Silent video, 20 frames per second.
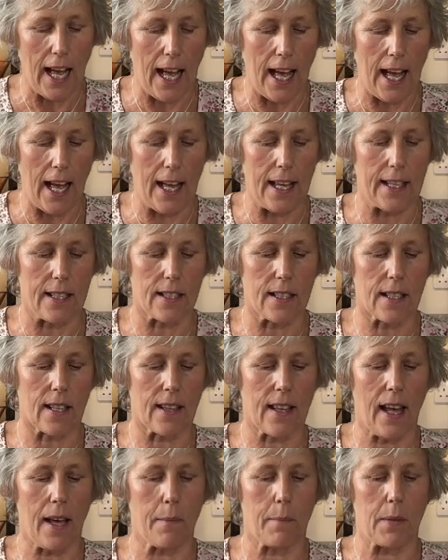and
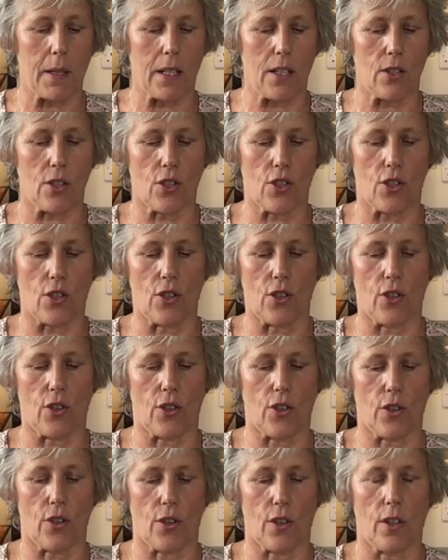that means
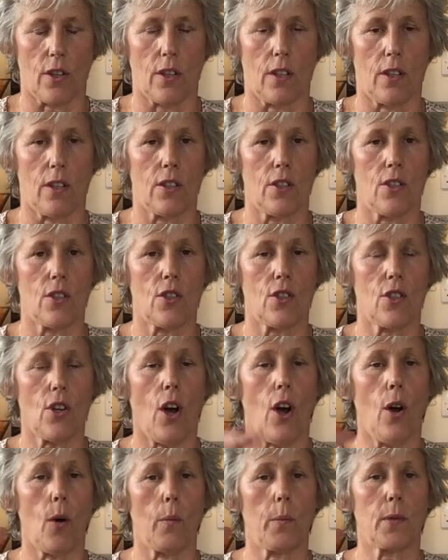you're
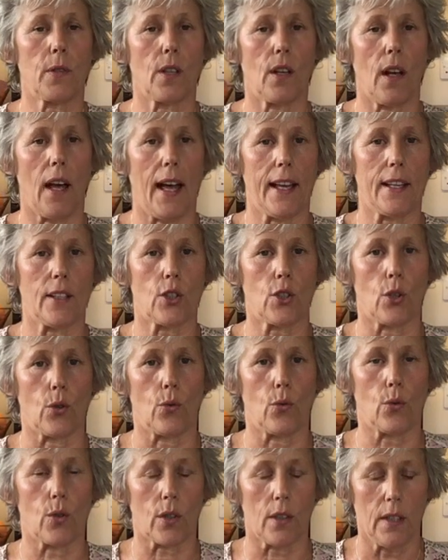topped and
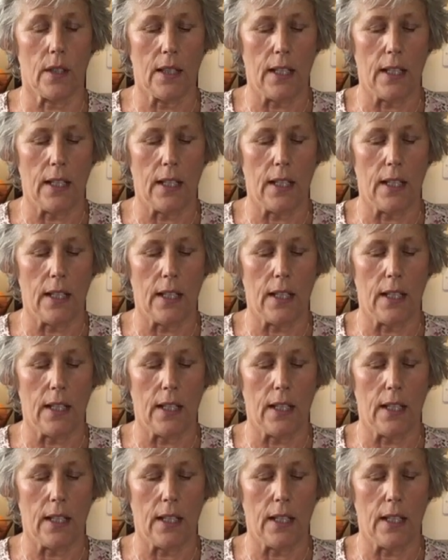toed,